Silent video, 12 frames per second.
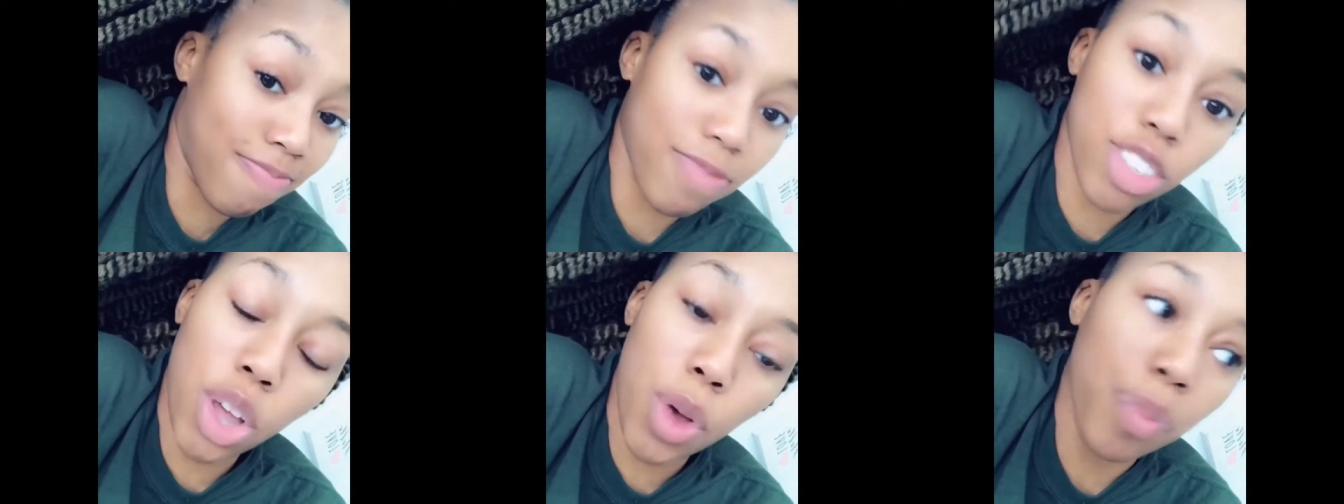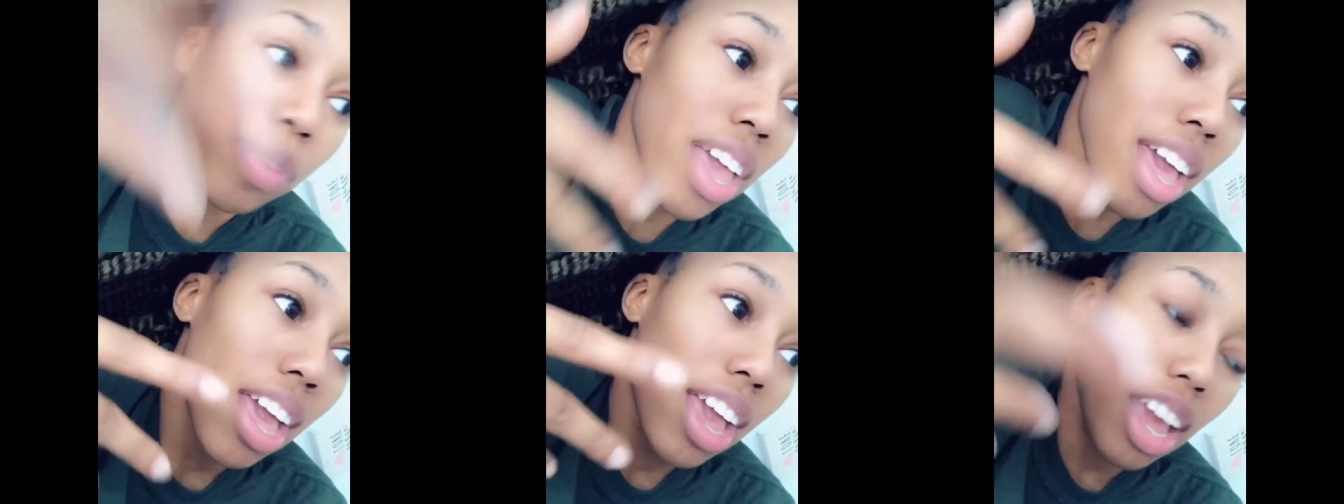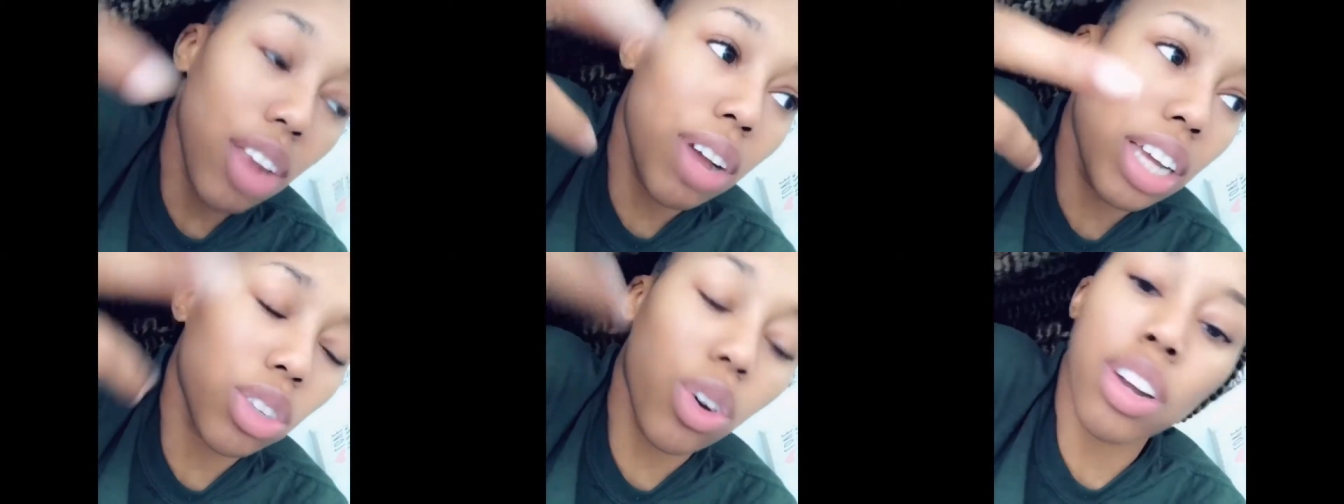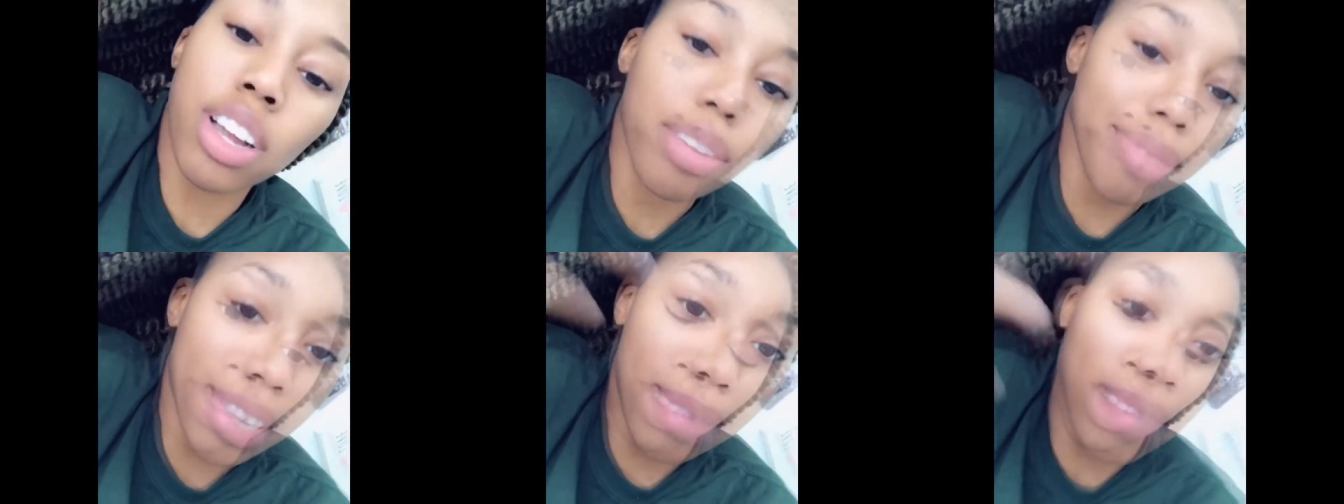so anyways or come
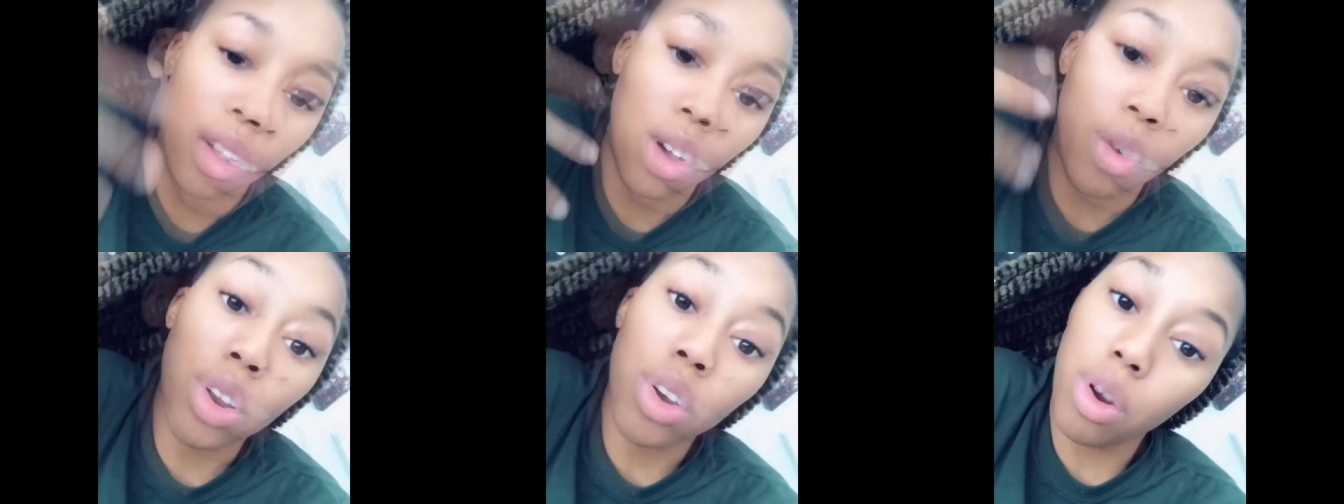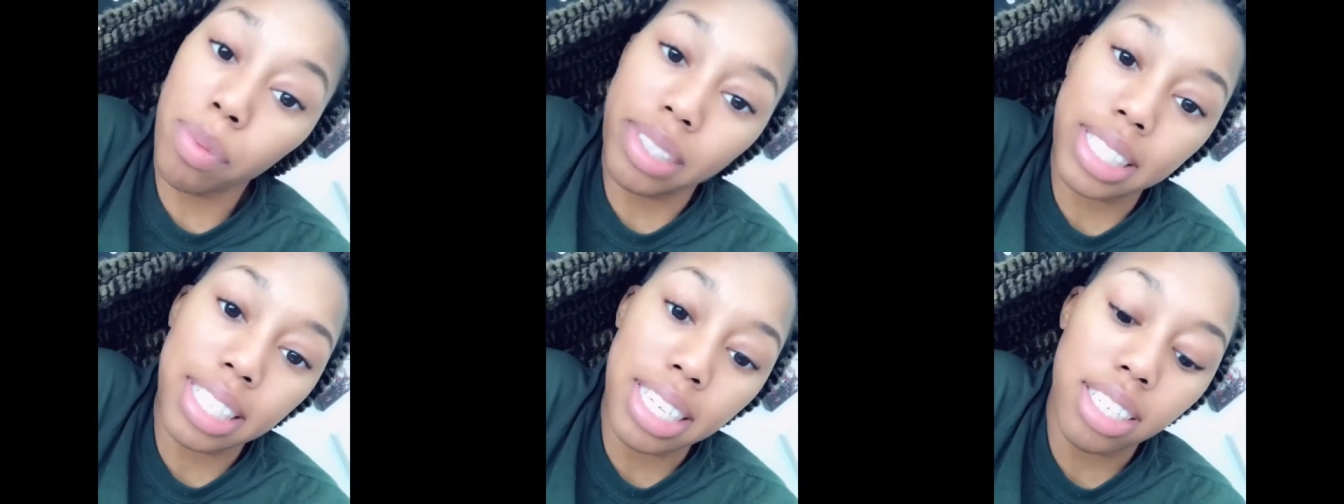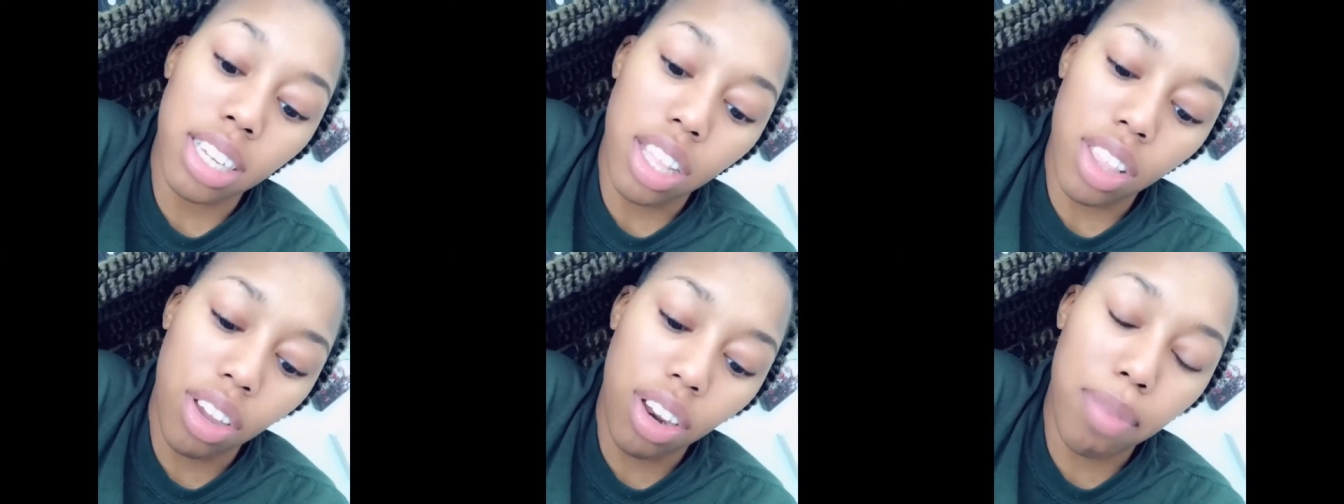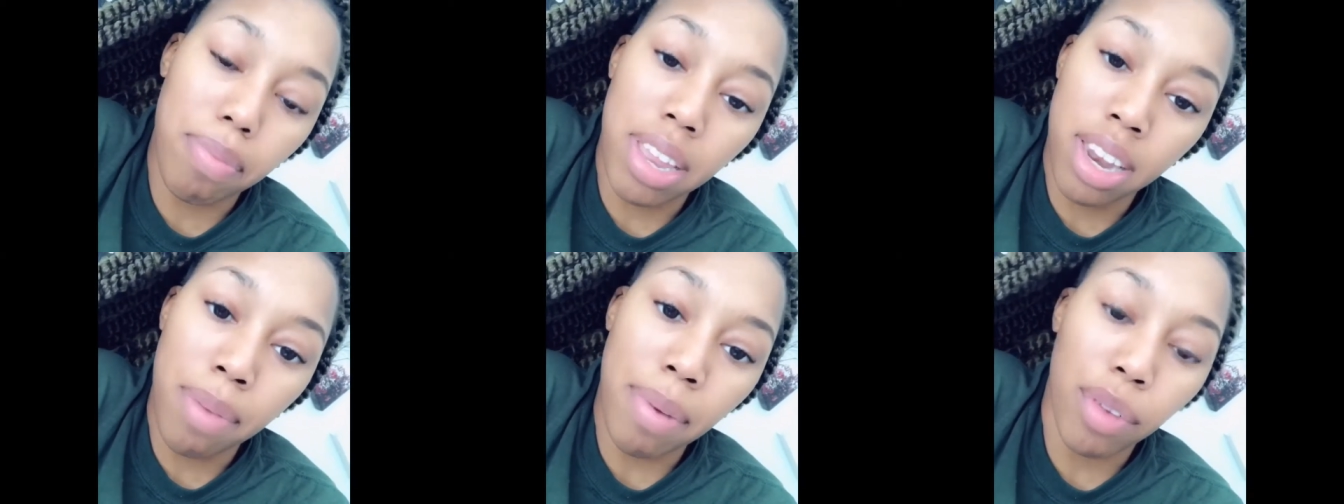see me we normally see each other and meet
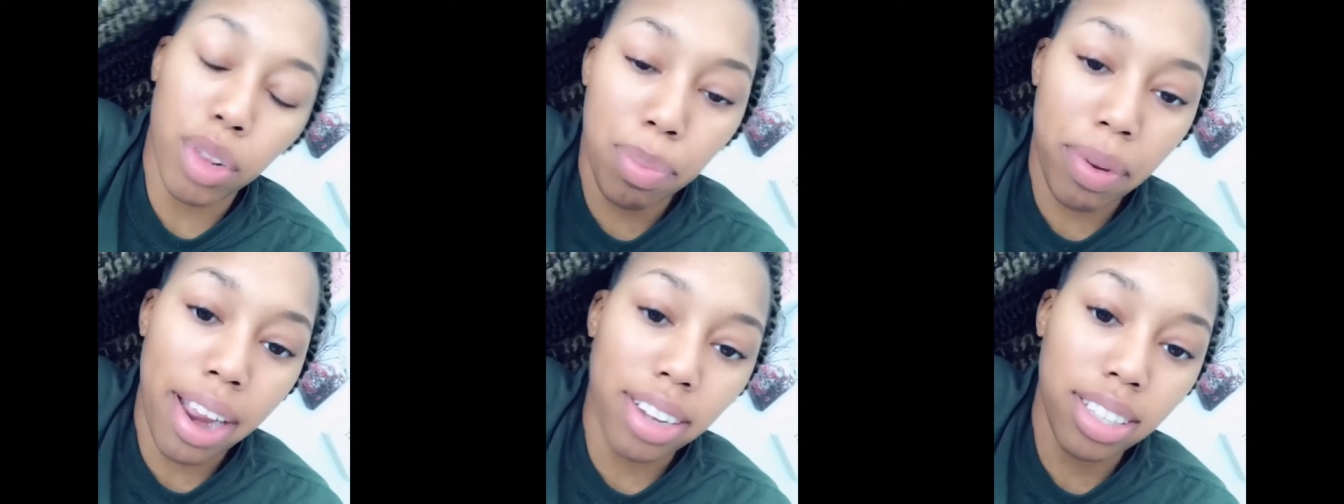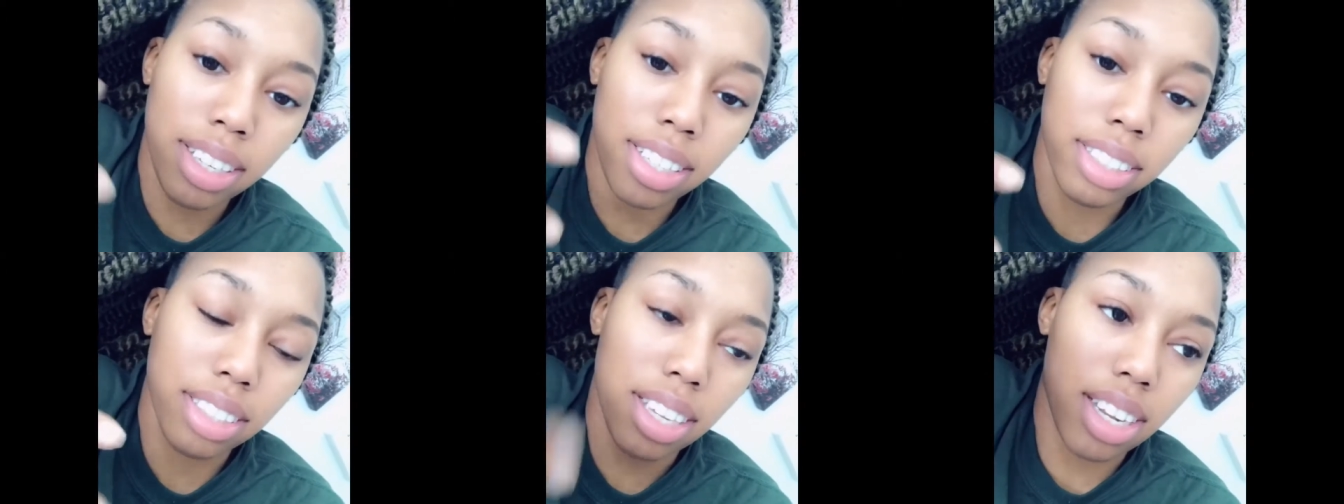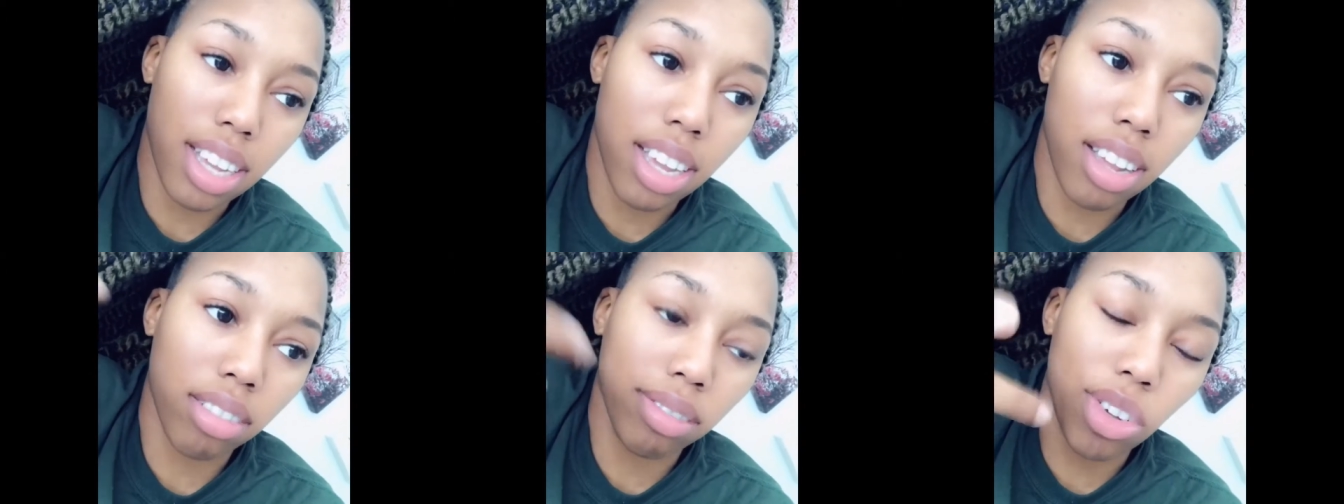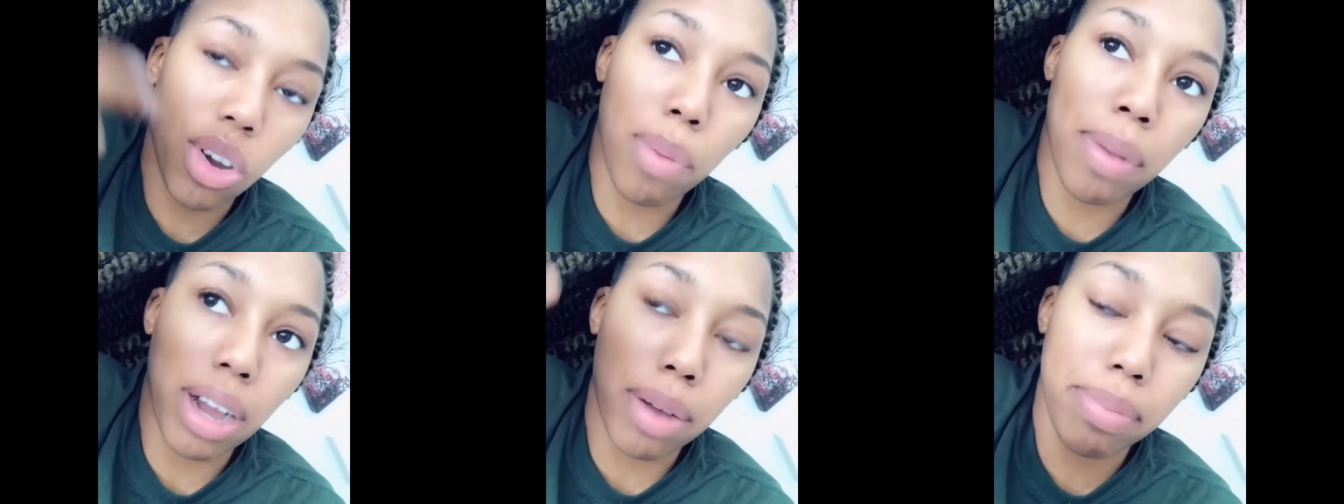up after practice and then go
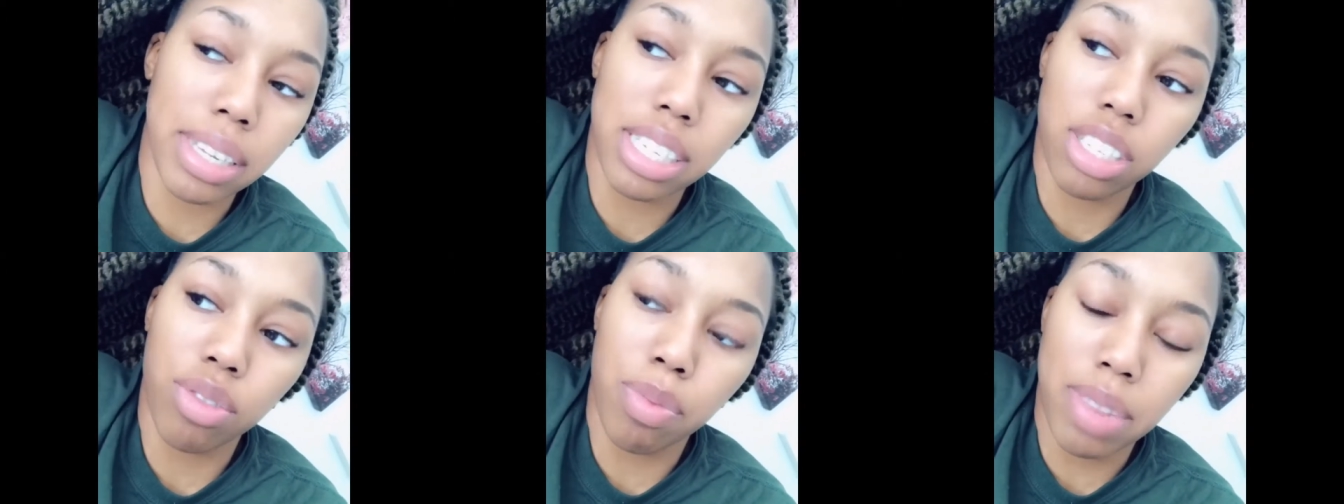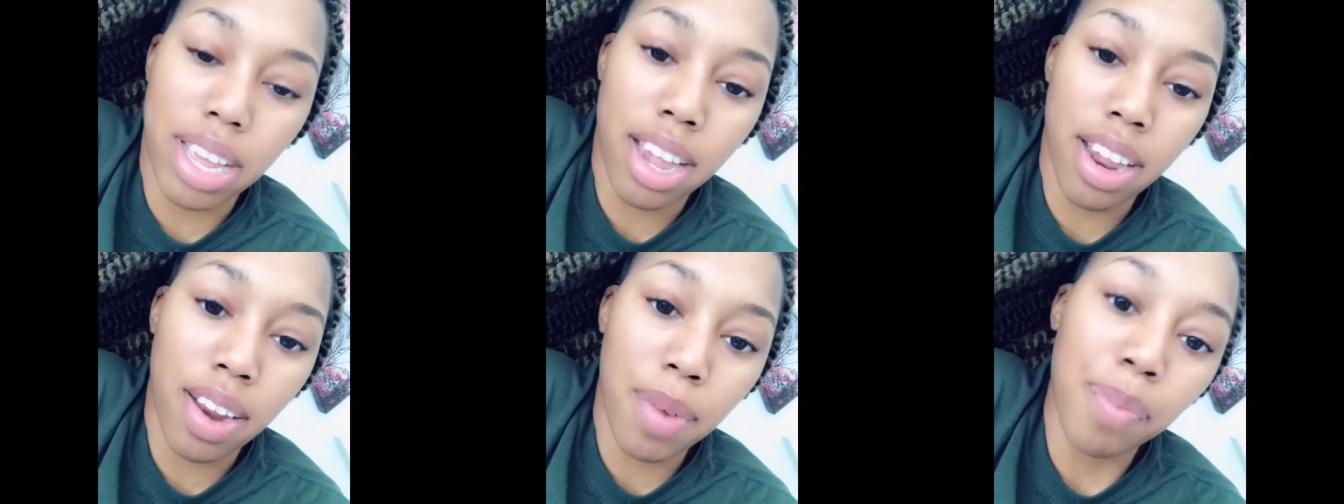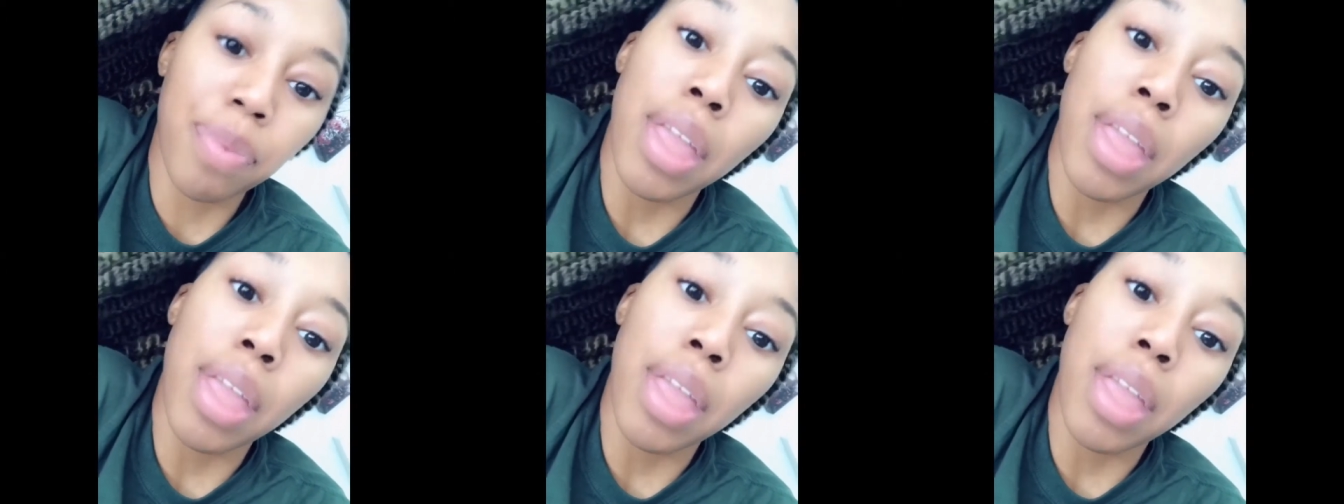about our business from there